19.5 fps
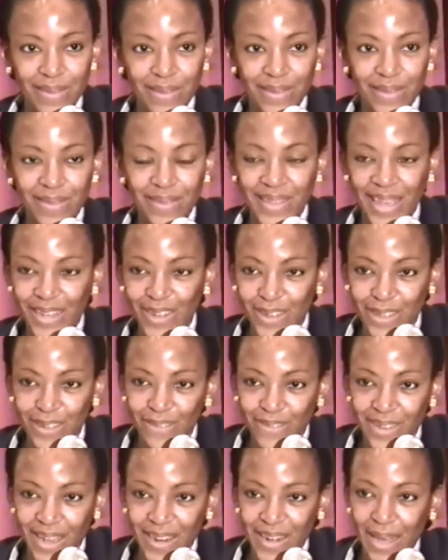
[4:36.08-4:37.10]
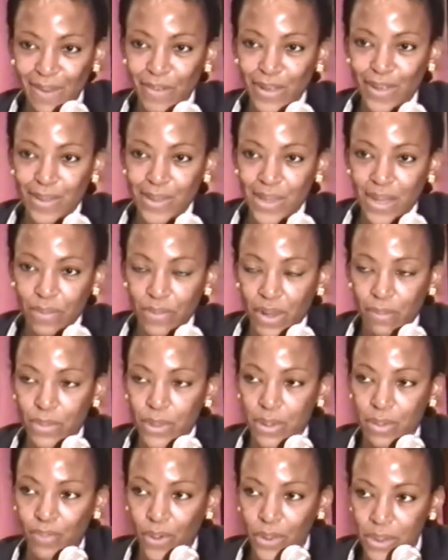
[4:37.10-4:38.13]
negative dynamic and sometimes is
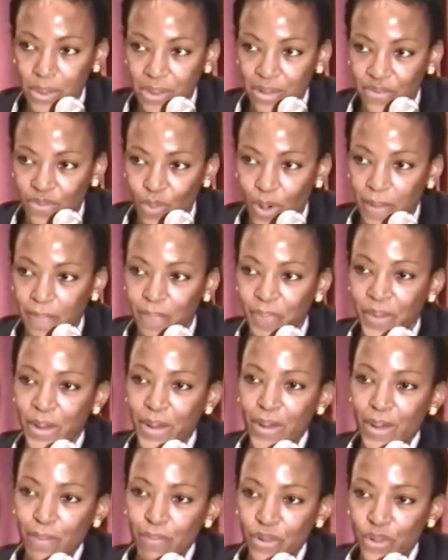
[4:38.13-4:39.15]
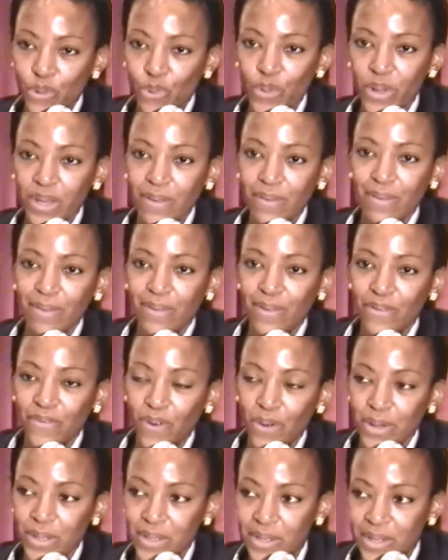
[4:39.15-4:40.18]
a positive one, between the
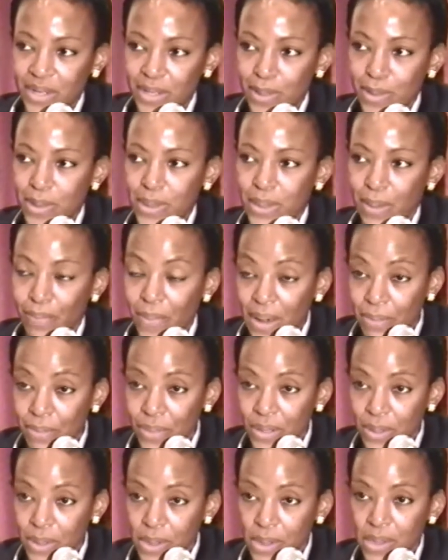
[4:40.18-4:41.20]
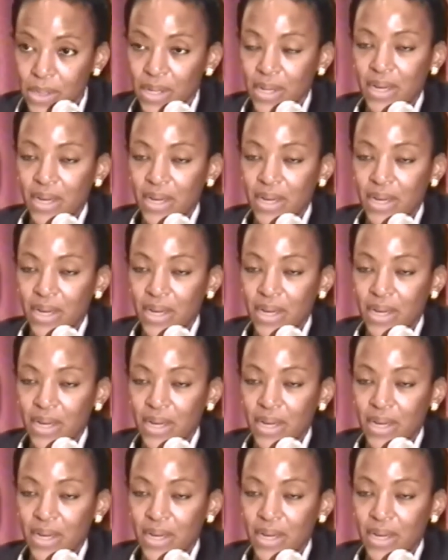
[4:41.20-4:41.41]
volunteers, the members,